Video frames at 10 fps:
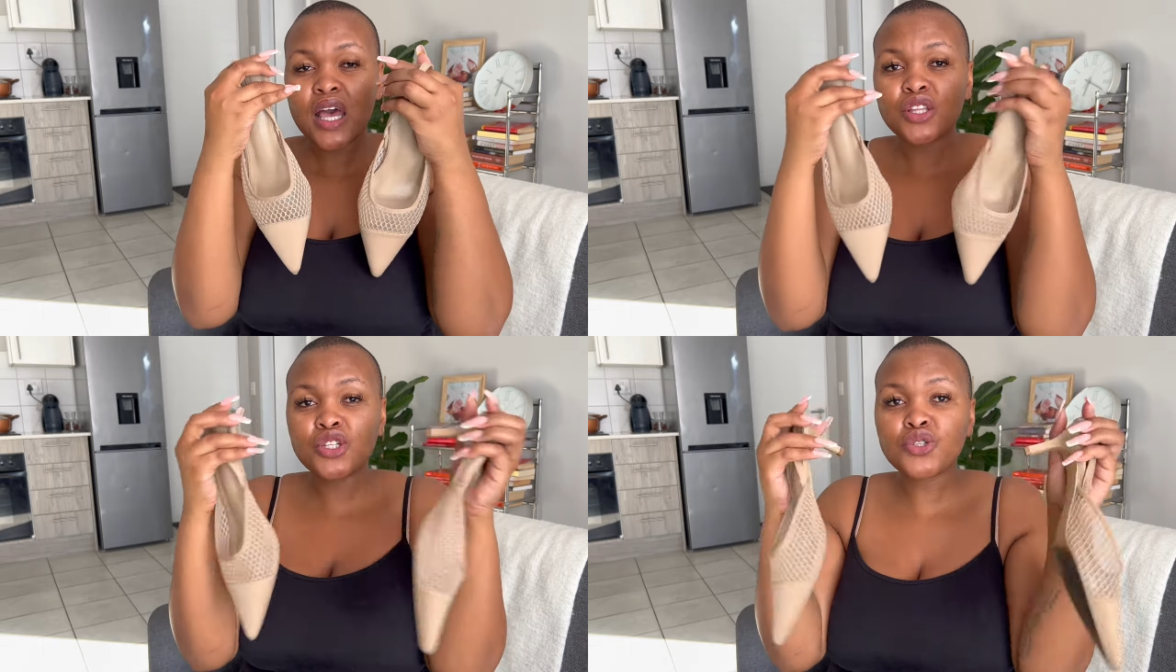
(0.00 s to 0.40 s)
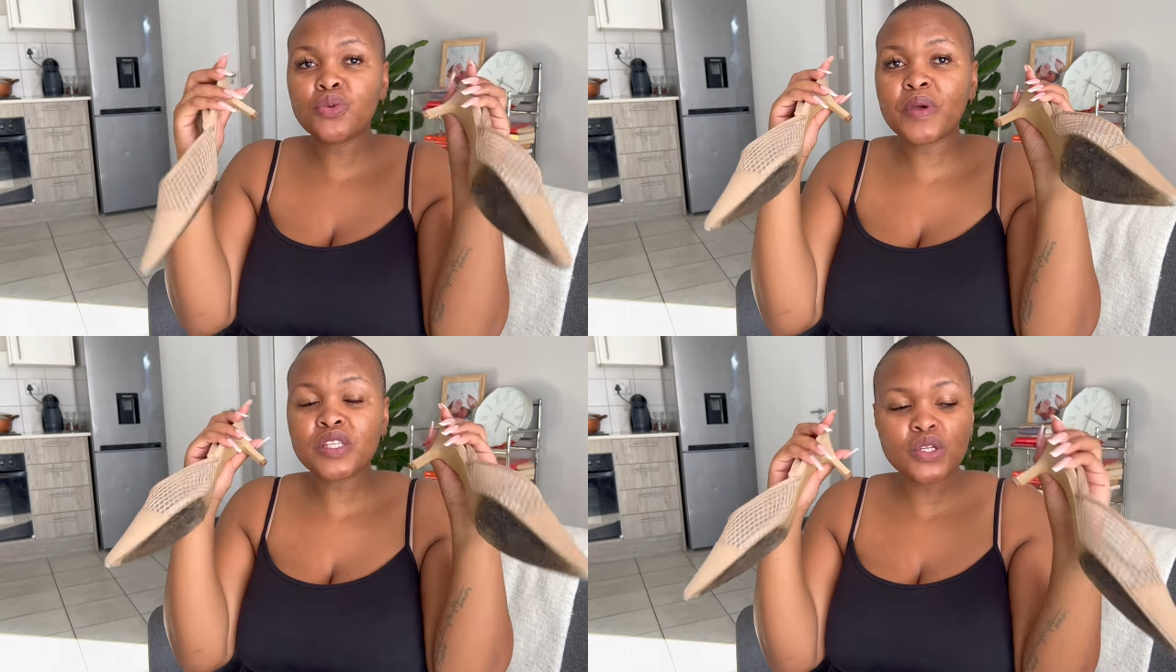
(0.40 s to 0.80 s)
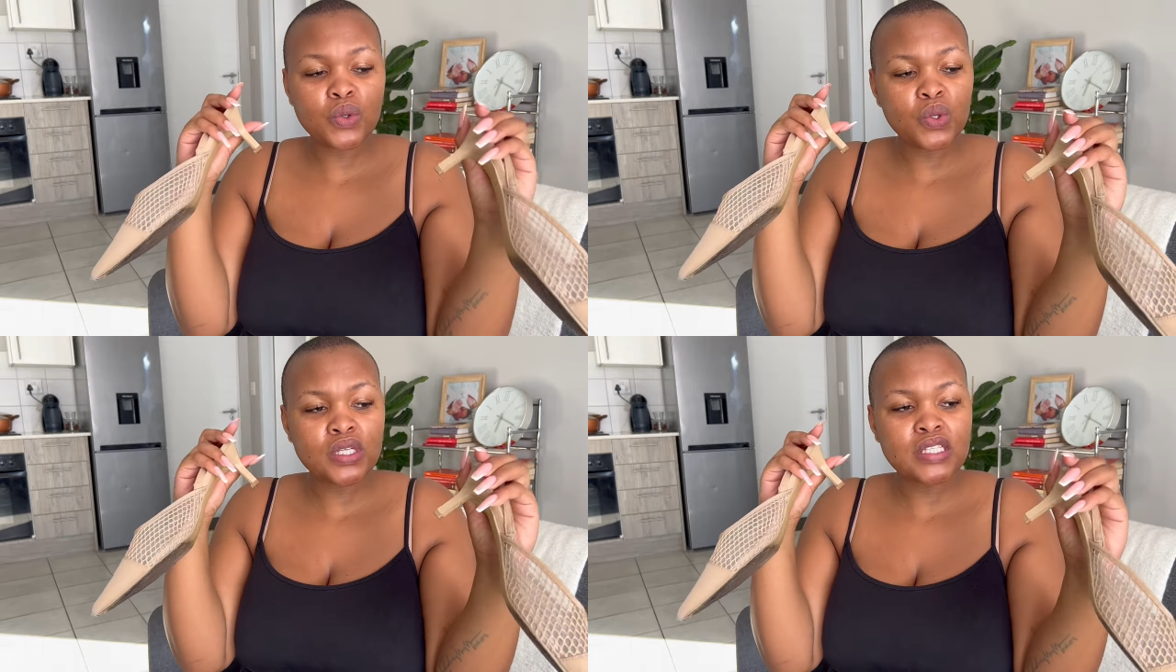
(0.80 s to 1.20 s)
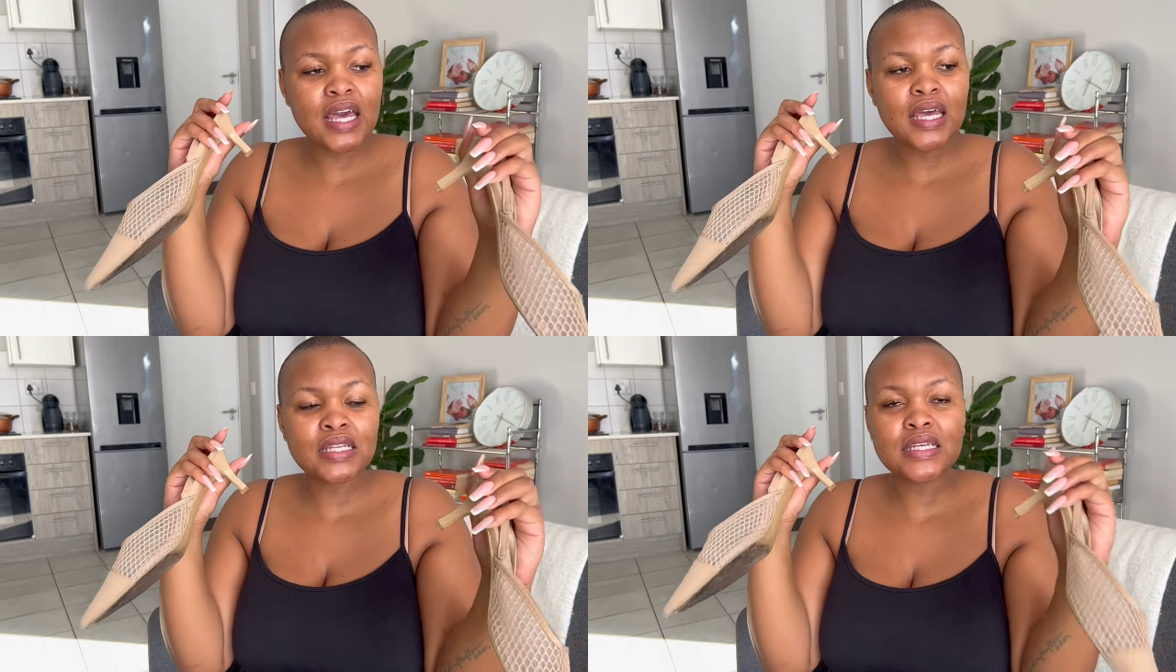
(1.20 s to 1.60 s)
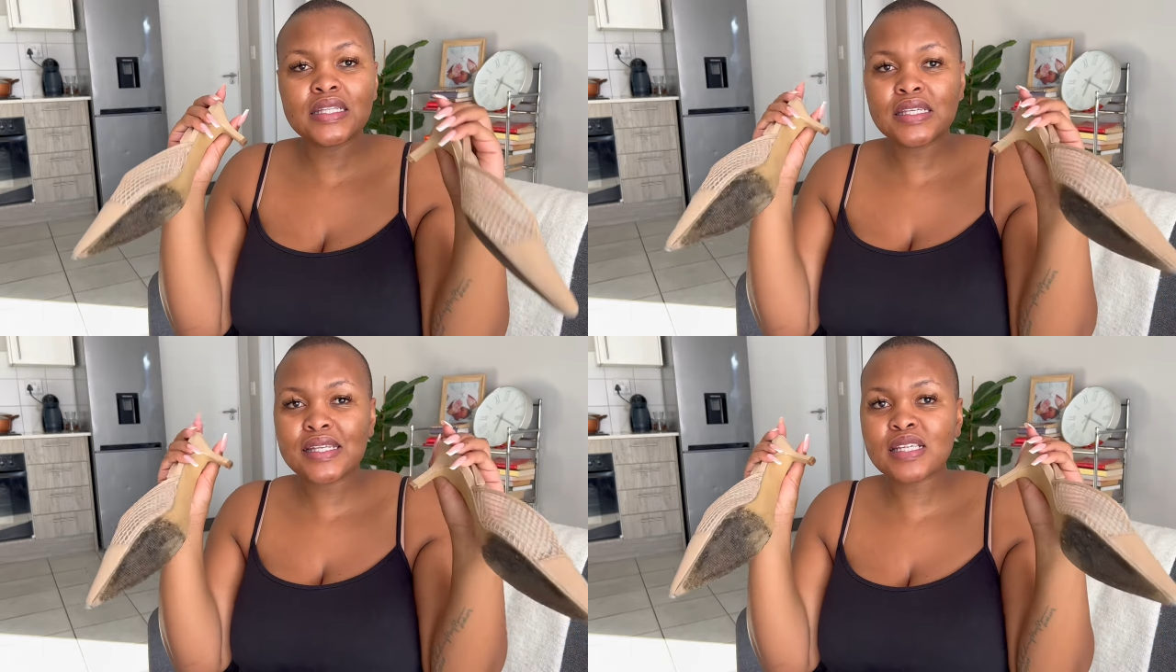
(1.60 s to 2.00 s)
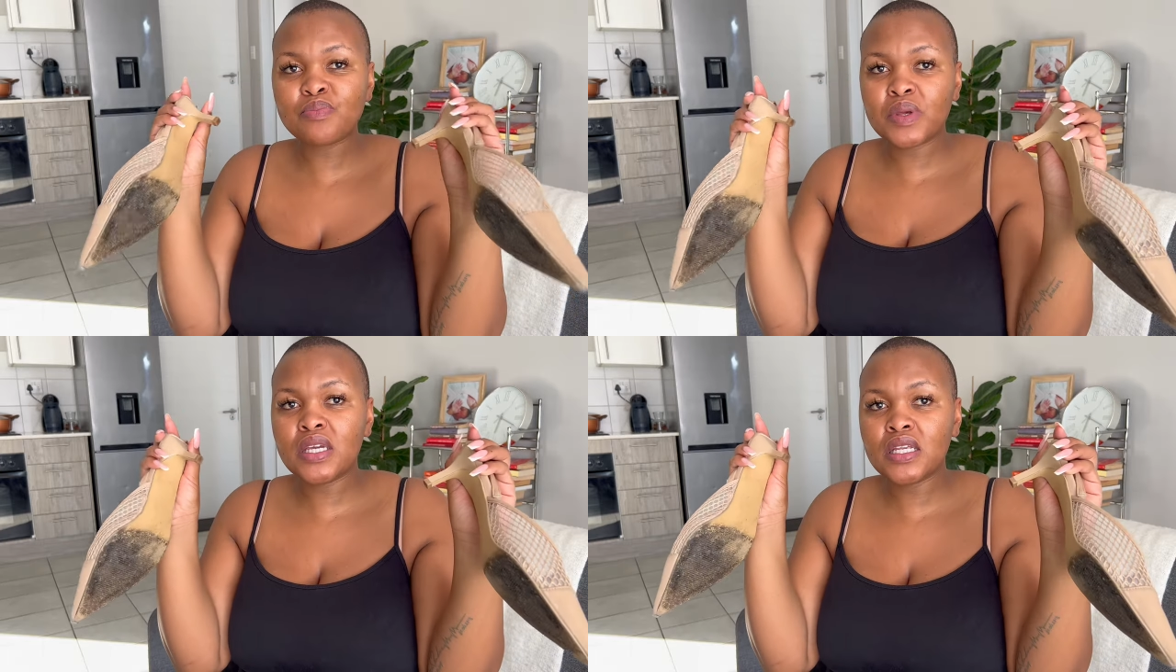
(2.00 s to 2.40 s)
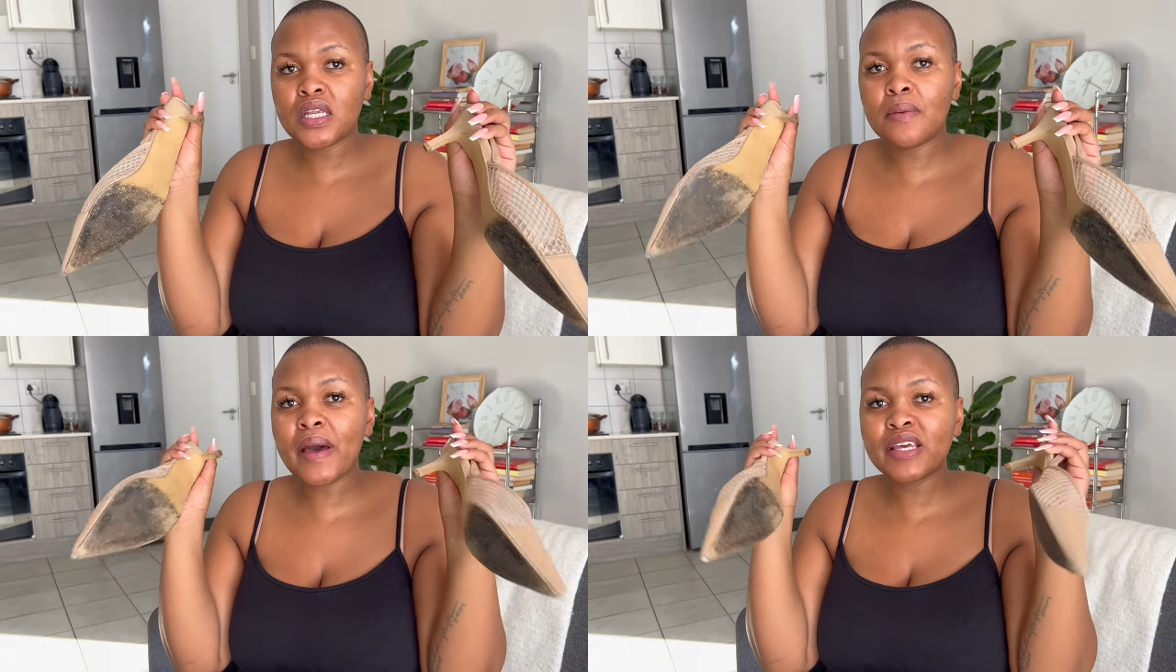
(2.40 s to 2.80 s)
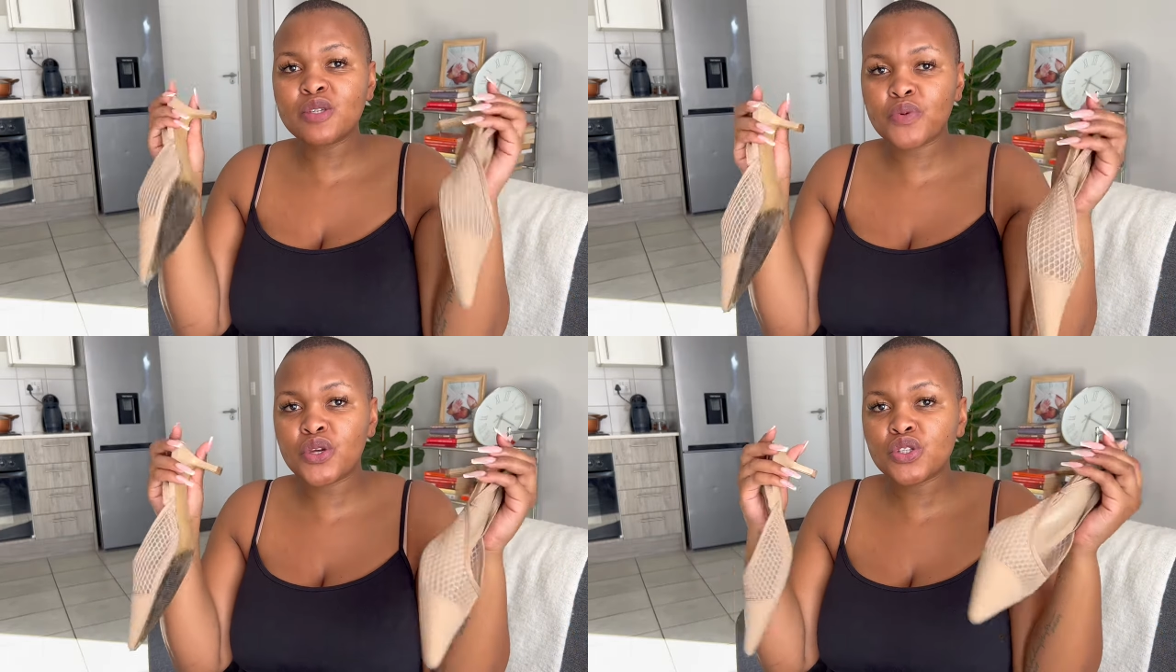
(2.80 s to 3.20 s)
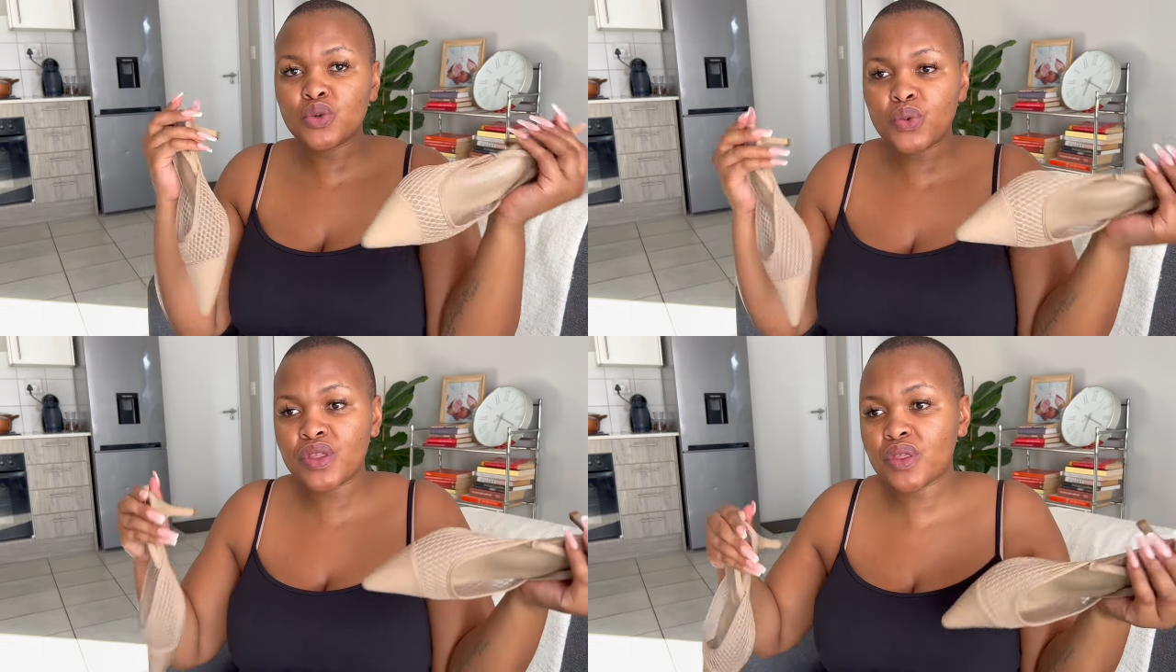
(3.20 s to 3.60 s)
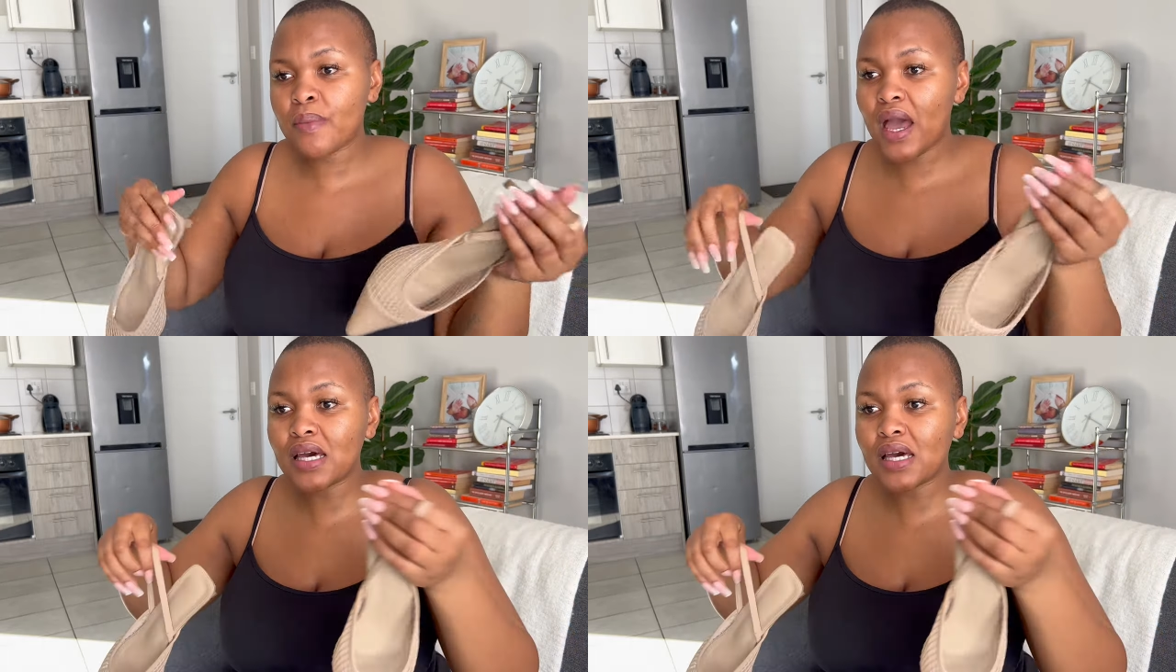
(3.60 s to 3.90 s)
The shoe makes a noise, and this has been my experience with my